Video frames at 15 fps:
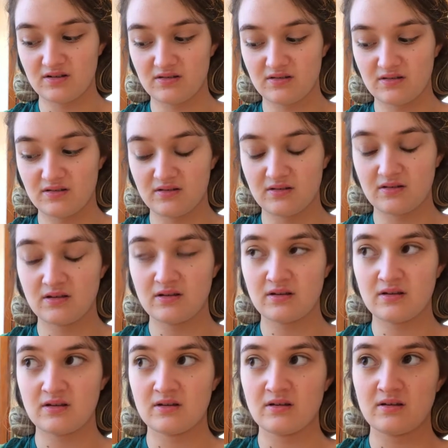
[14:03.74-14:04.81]
in the
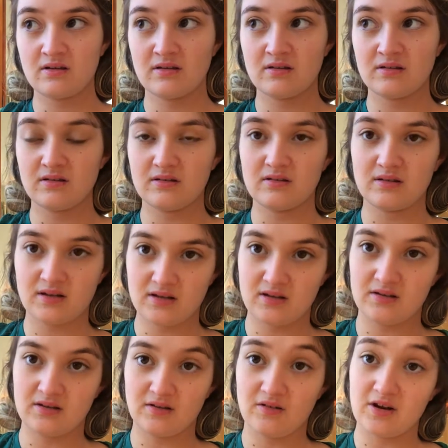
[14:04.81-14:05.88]

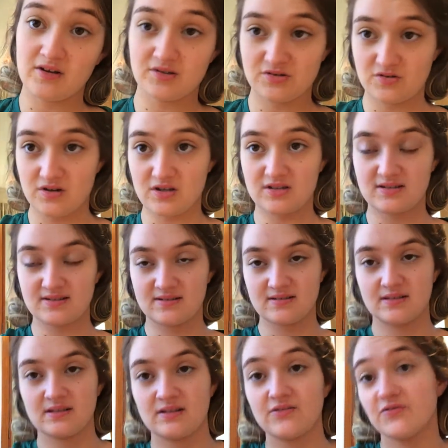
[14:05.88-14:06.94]
getting the grad dress
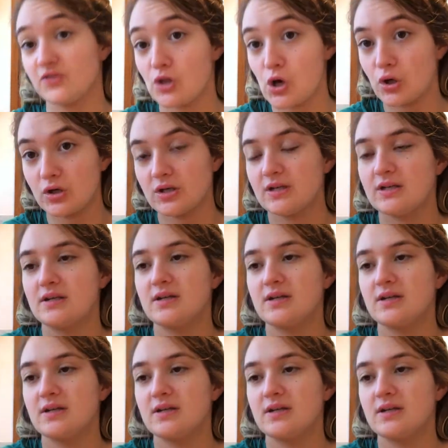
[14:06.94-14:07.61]
vlog.